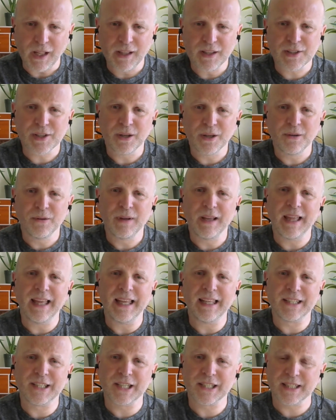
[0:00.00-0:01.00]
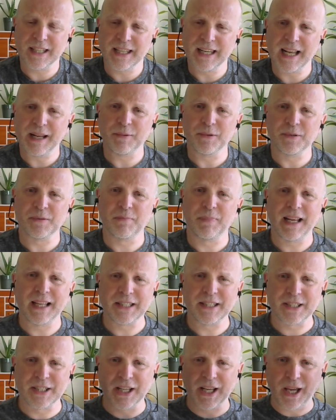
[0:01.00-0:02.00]
So it just enables
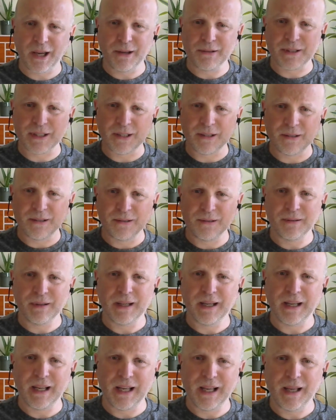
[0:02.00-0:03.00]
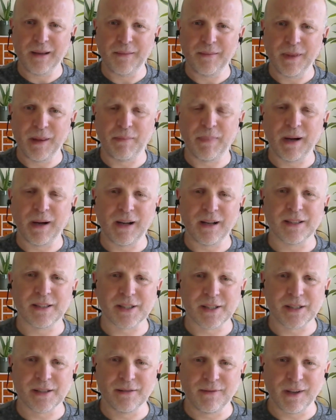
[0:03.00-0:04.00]
blood to go to the
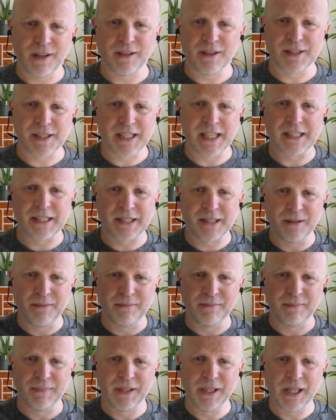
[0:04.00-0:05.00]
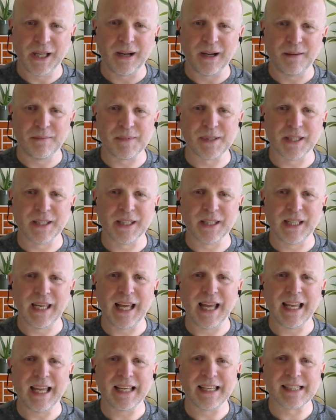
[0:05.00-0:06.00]
parts of our system, the arms and the
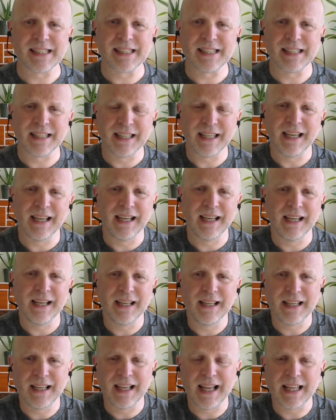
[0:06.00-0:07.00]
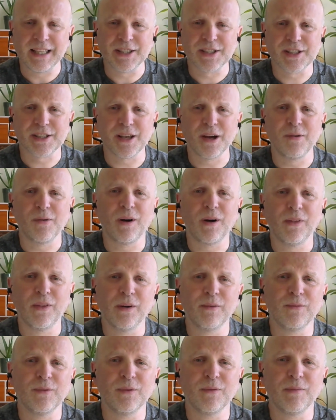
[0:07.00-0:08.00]
legs, and so on,
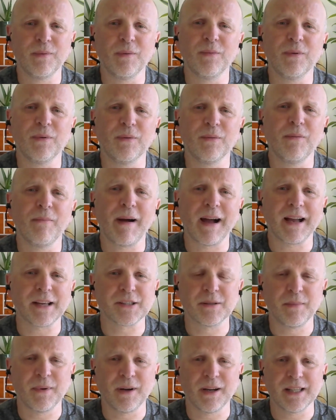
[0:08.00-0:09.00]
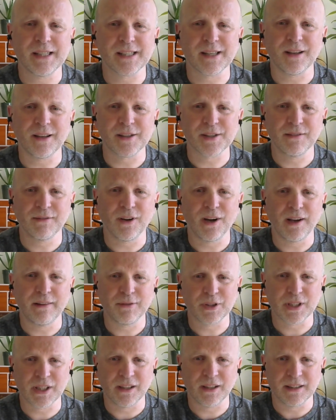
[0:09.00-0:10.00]
that will maximize our
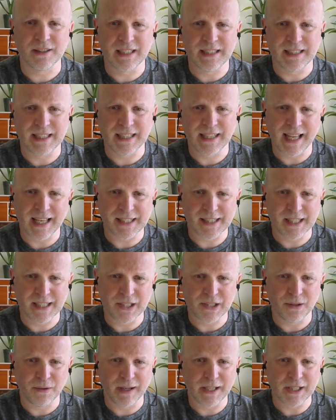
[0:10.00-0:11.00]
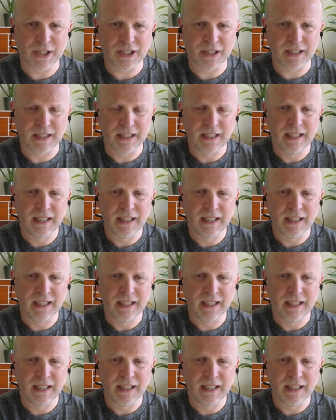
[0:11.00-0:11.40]
survival chances in that situation.